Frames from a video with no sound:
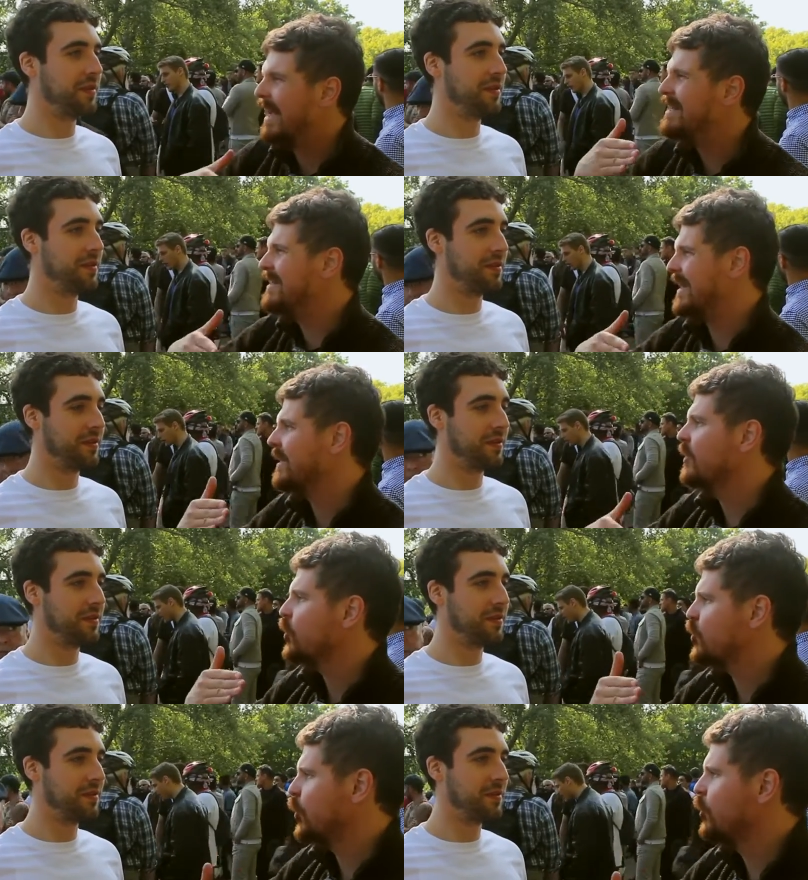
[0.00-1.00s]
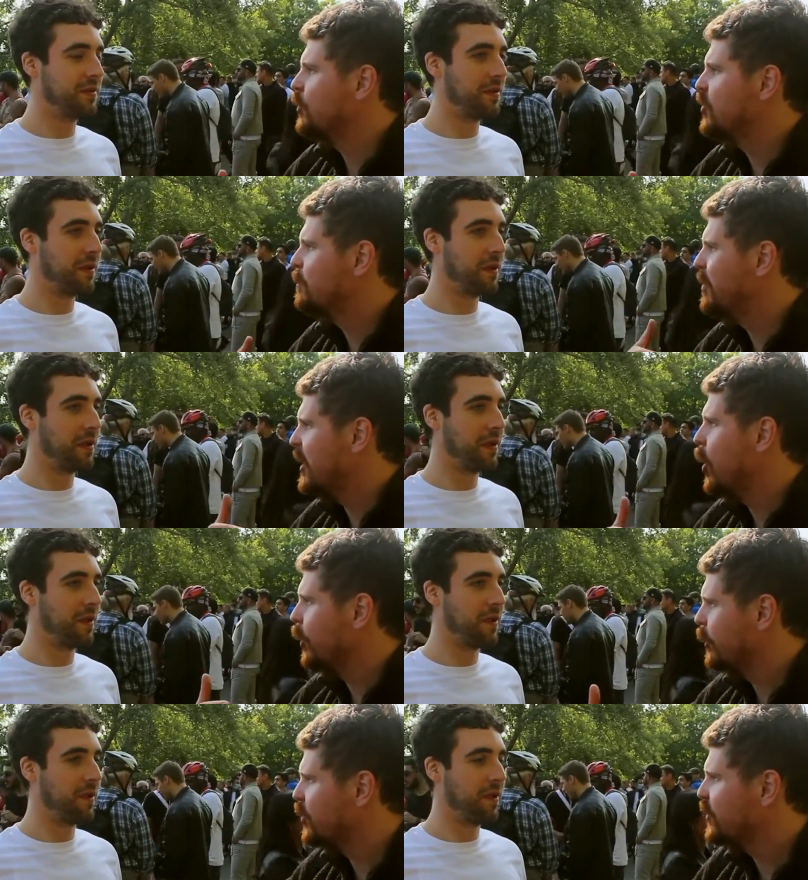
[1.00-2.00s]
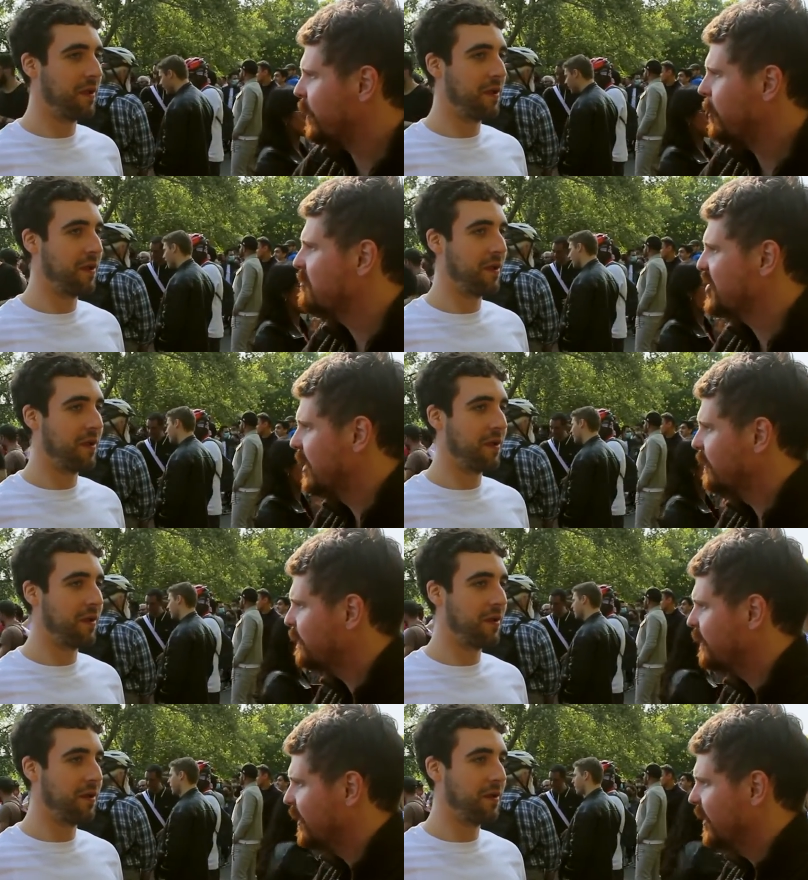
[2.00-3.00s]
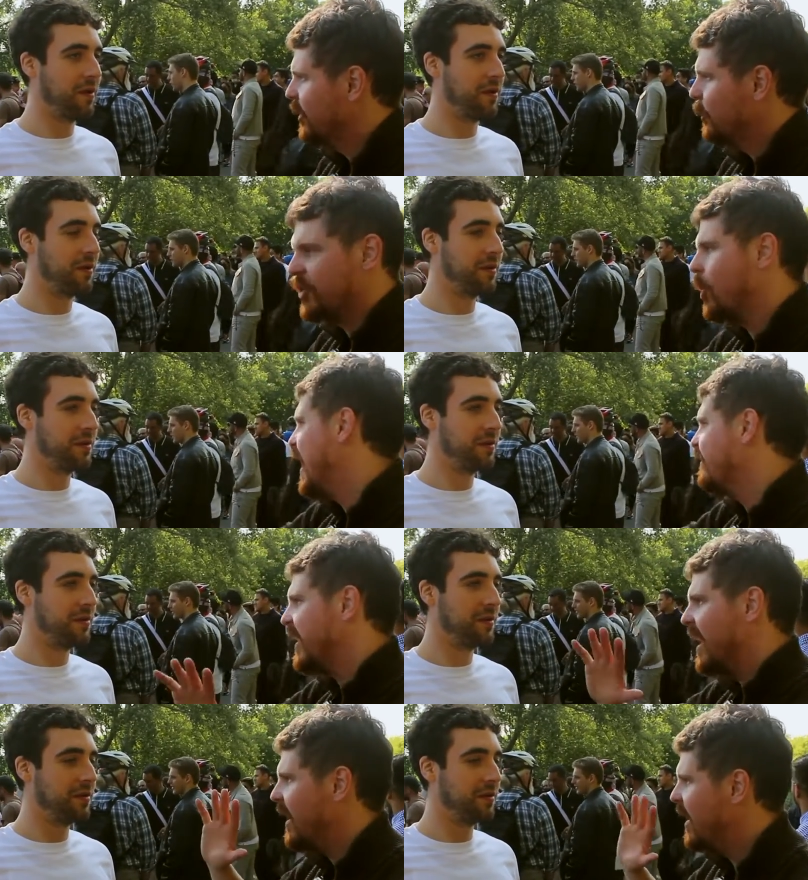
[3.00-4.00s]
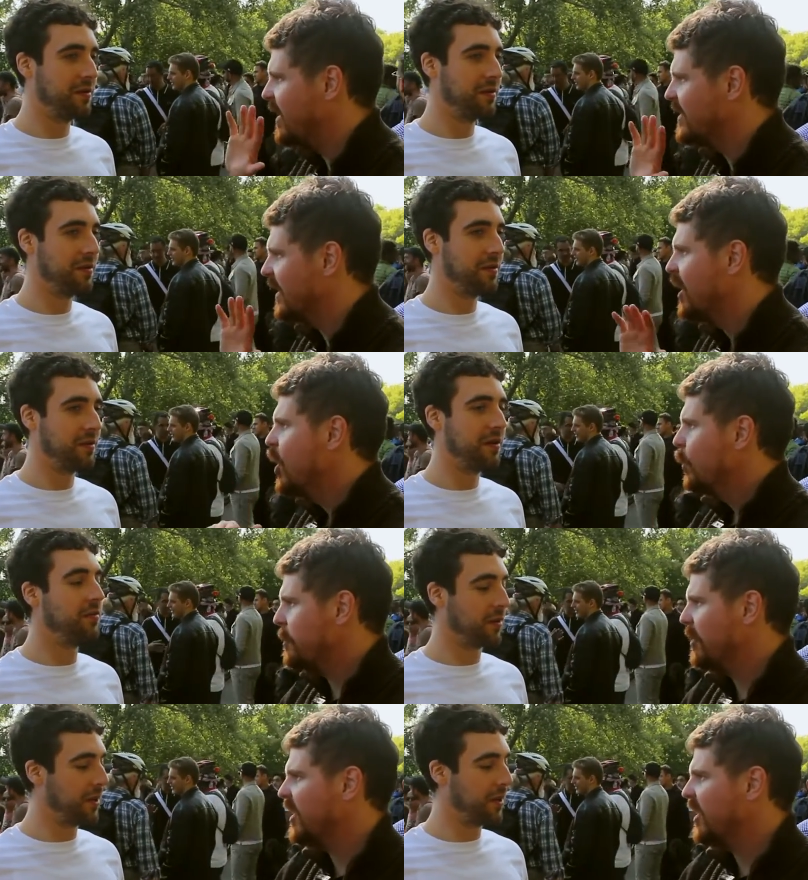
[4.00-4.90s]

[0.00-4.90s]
Speaker 1: ending the Son's begottenness from Himself. We don't have that idea. We